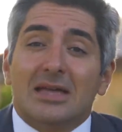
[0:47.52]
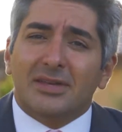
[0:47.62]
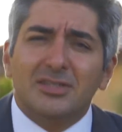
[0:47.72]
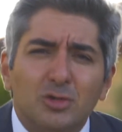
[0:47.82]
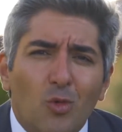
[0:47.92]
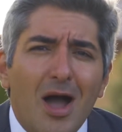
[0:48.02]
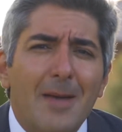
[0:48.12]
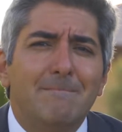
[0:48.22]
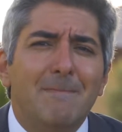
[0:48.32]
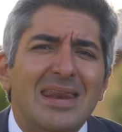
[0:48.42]
This is
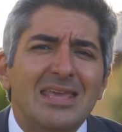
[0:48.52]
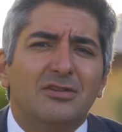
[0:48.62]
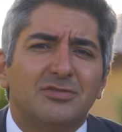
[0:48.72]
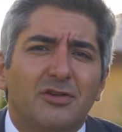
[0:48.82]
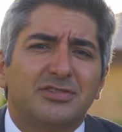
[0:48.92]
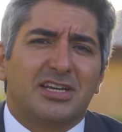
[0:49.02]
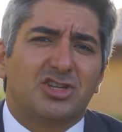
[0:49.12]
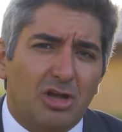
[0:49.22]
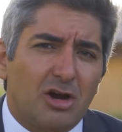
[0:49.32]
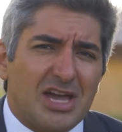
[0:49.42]
why many of
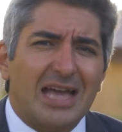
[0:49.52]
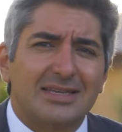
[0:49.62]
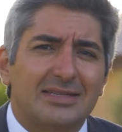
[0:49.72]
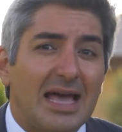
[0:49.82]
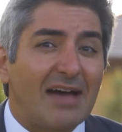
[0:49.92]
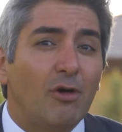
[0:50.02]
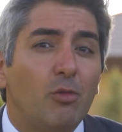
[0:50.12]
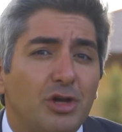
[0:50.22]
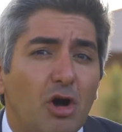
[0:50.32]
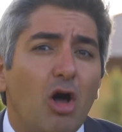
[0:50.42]
such large assets have what
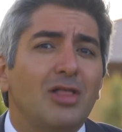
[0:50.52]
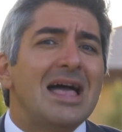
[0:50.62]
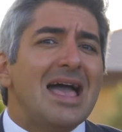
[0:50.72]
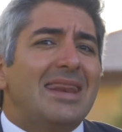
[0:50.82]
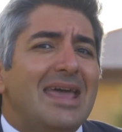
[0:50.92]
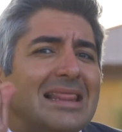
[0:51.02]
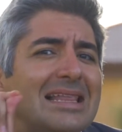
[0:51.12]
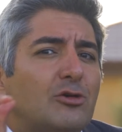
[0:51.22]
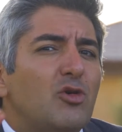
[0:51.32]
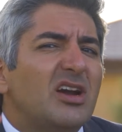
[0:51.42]
we call an
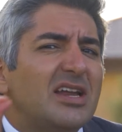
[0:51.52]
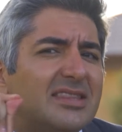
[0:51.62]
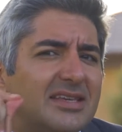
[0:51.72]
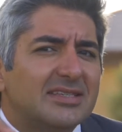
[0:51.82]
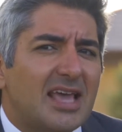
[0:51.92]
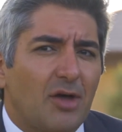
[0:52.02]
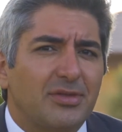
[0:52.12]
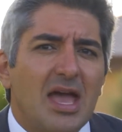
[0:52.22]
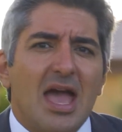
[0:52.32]
illiquidity discount,